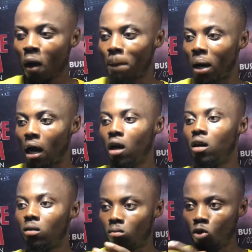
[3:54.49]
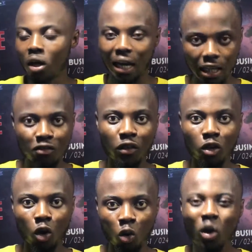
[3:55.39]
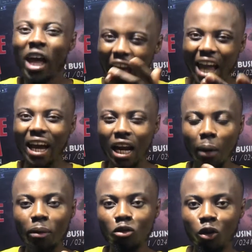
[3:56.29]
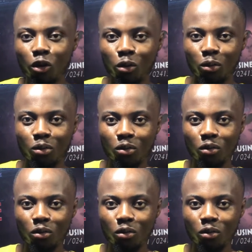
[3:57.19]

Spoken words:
But look at this video. It can happen to you.